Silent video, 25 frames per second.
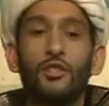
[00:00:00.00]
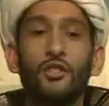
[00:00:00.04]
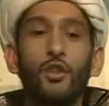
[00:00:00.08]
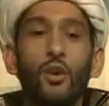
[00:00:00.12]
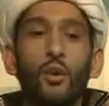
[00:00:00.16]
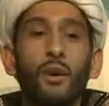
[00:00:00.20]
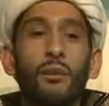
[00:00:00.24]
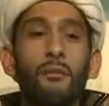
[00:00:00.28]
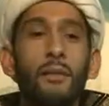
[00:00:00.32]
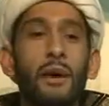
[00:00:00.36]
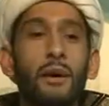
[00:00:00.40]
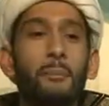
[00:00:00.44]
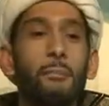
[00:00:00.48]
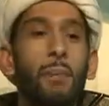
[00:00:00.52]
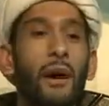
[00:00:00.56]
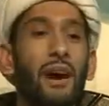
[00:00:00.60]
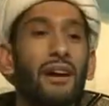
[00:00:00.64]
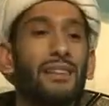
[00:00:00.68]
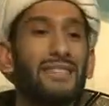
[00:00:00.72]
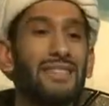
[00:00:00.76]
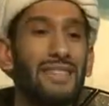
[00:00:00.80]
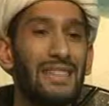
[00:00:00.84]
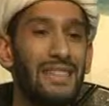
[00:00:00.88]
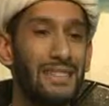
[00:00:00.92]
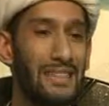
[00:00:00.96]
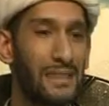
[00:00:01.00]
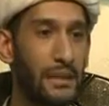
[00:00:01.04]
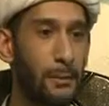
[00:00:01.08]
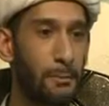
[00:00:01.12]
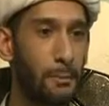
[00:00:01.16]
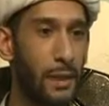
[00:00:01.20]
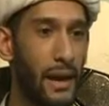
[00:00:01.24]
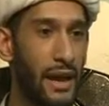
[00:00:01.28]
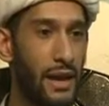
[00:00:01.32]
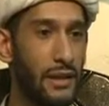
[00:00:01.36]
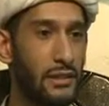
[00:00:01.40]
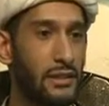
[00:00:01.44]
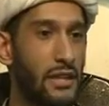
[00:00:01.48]
so we may
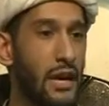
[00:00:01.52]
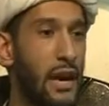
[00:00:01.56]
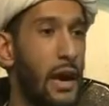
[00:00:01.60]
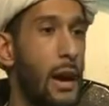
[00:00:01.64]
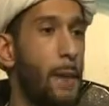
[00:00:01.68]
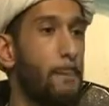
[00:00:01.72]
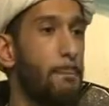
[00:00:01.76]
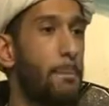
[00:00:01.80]
participate,